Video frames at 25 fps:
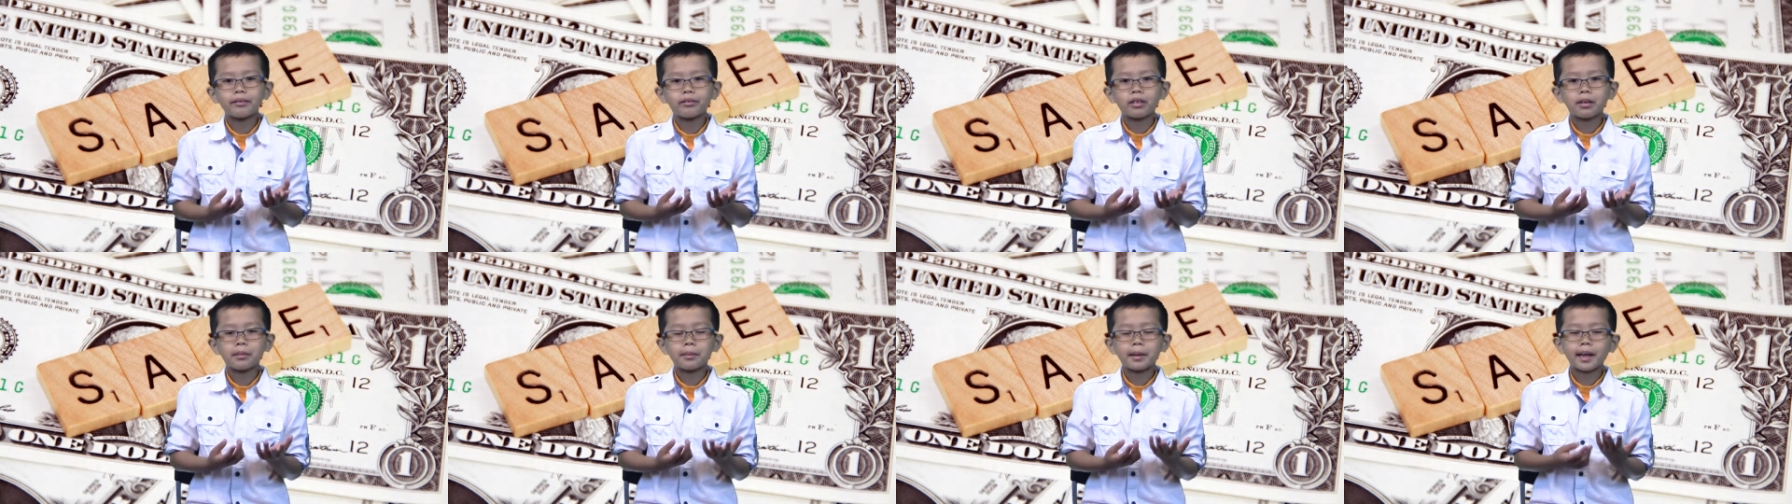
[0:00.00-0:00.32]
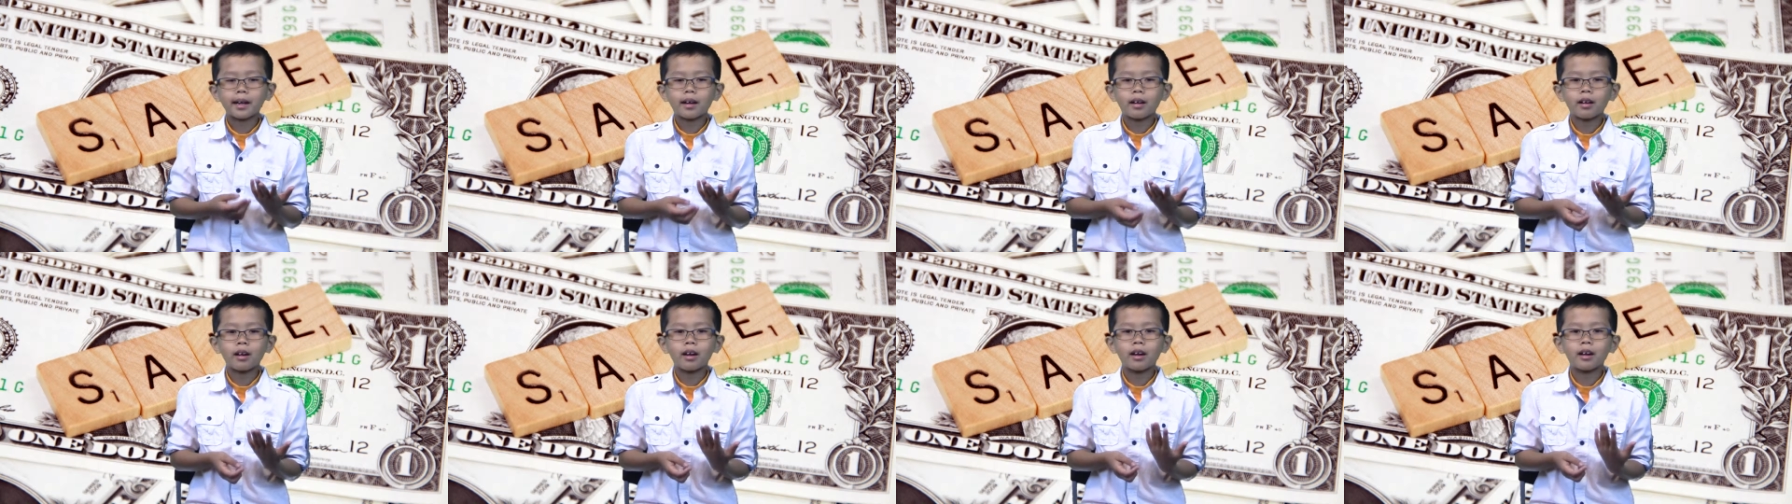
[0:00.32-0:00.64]
for
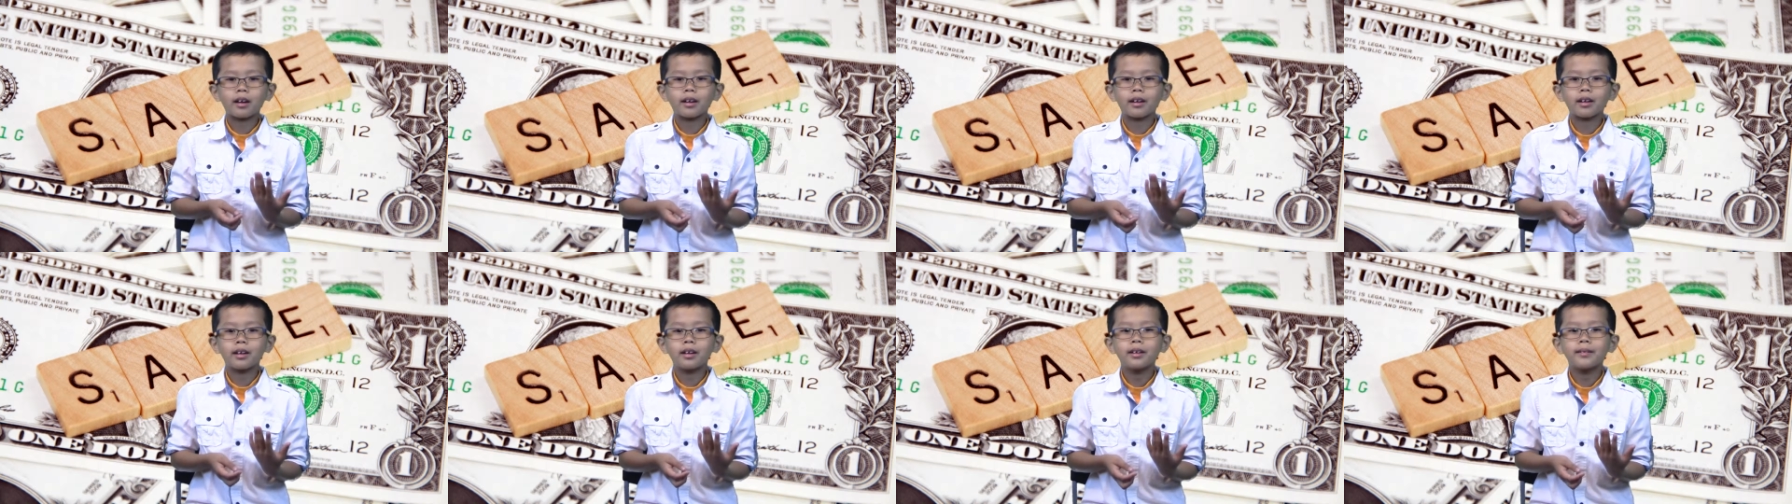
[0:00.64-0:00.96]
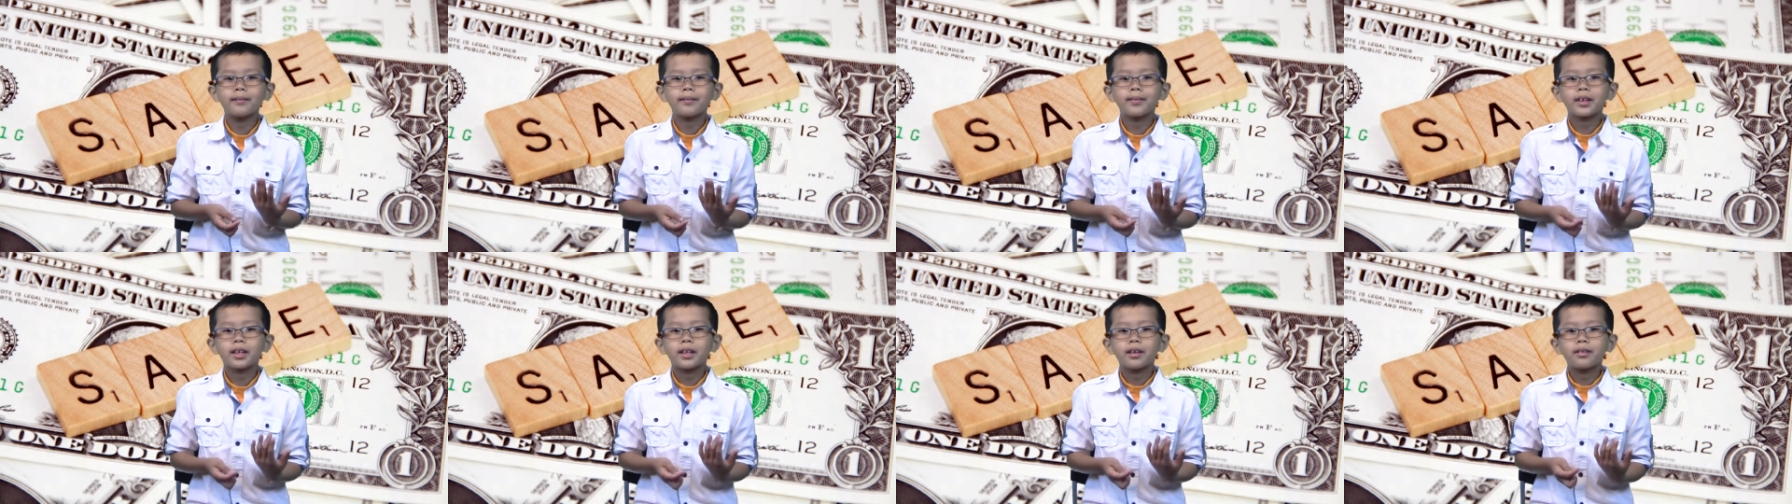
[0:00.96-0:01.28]
my car
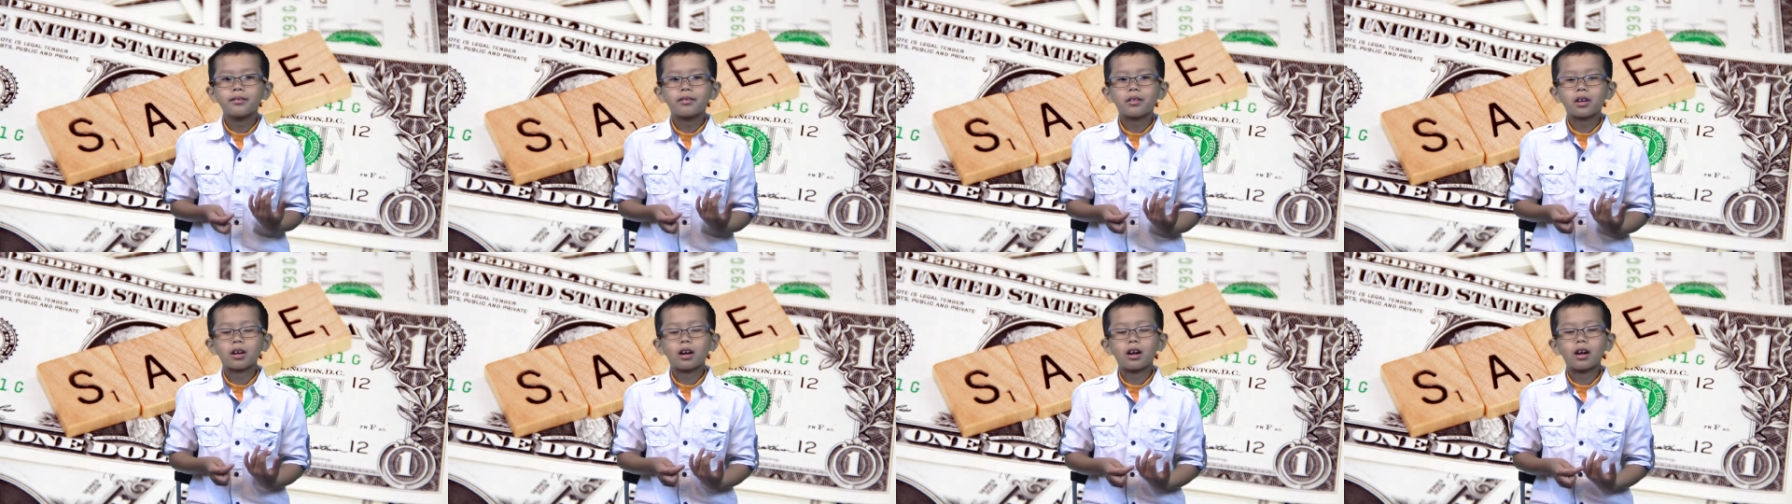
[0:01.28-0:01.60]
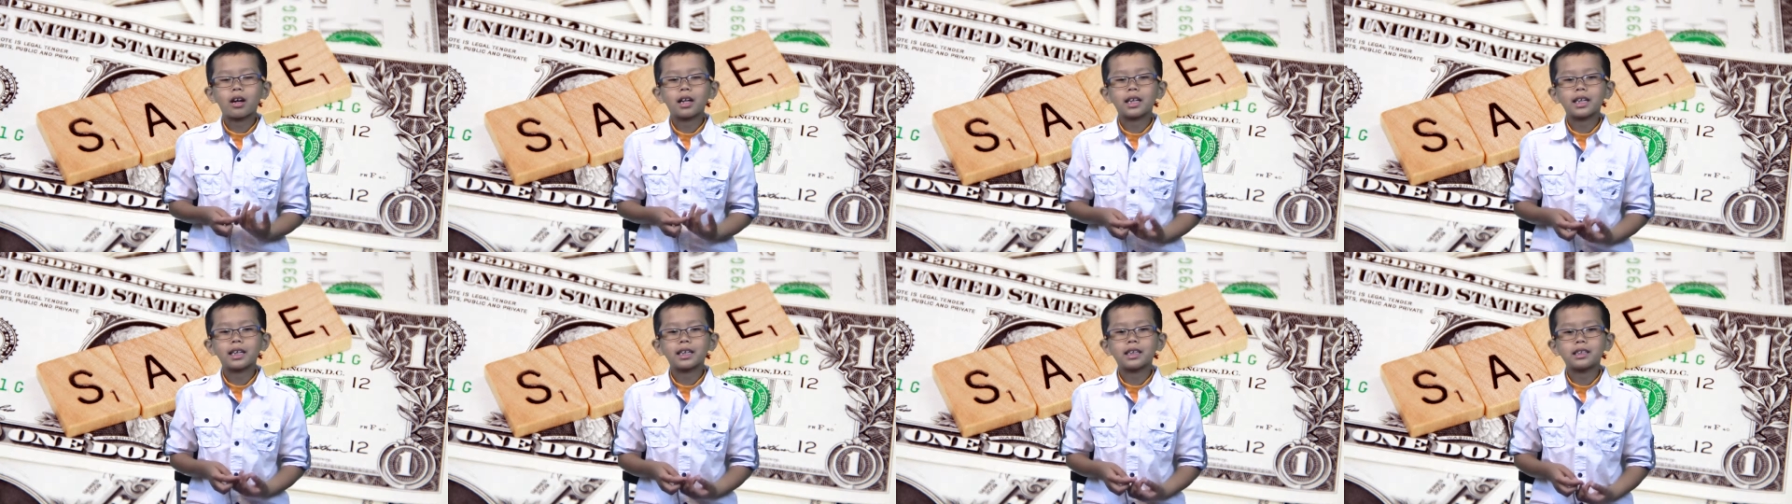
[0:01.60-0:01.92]
for
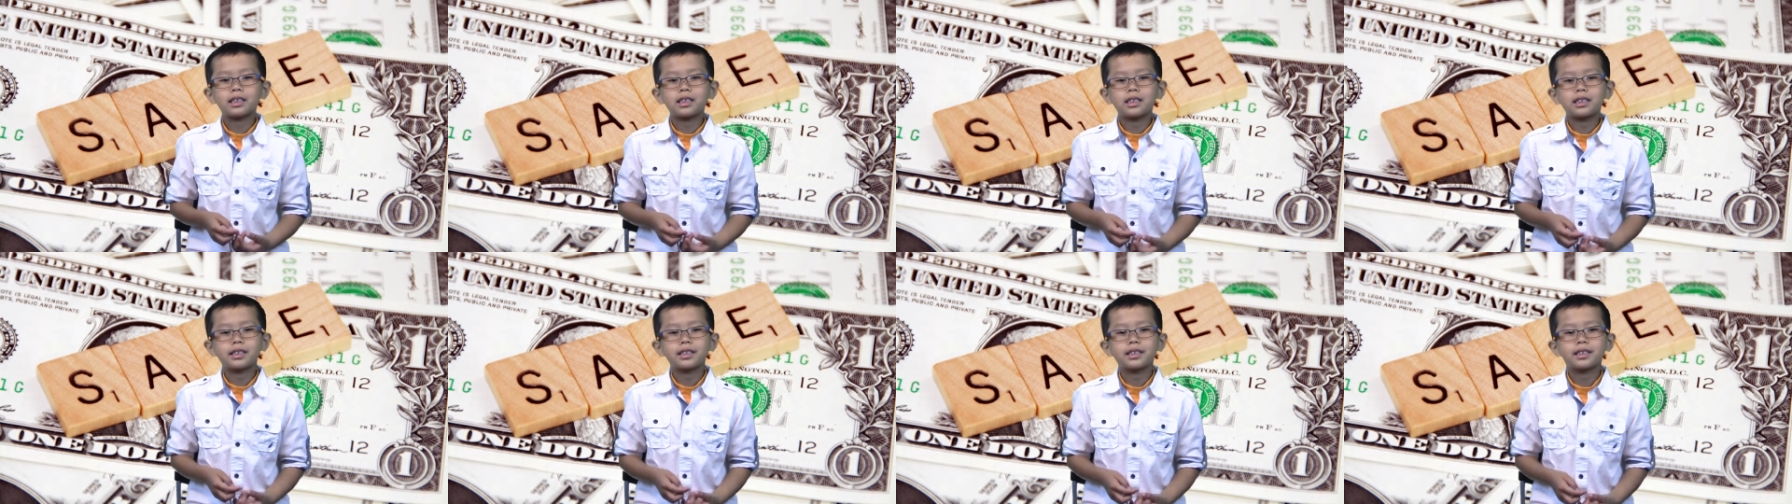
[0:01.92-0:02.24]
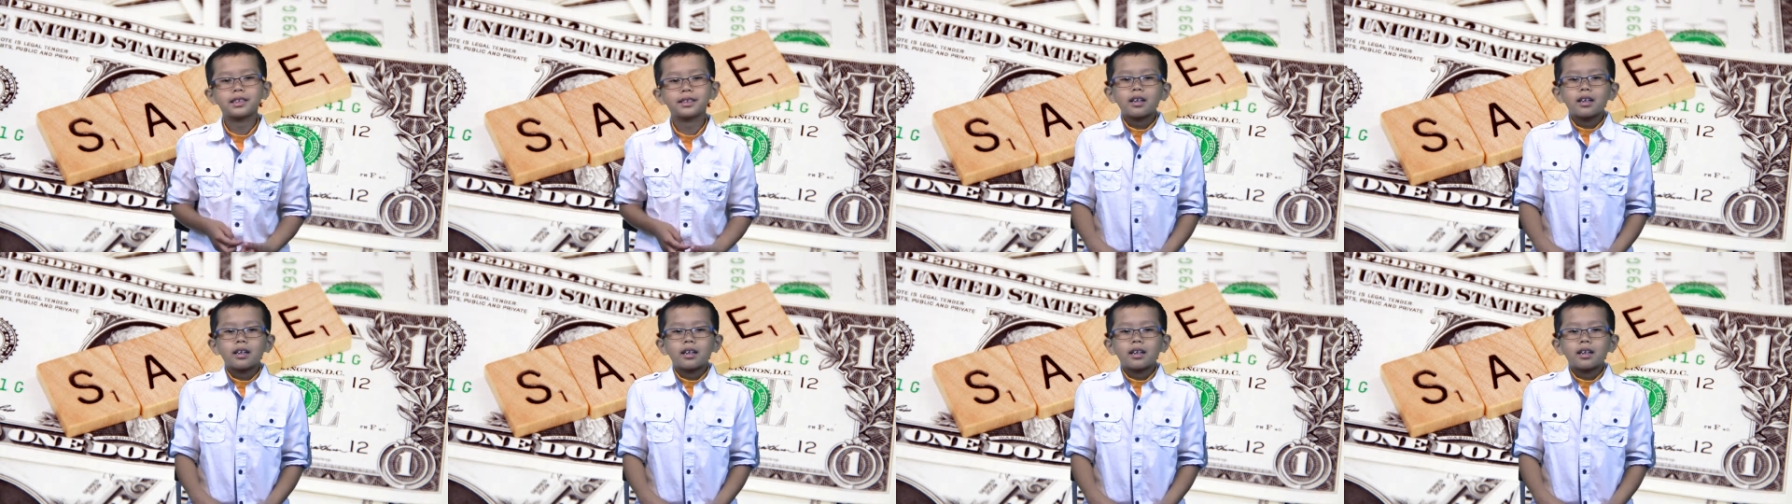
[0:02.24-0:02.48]
college.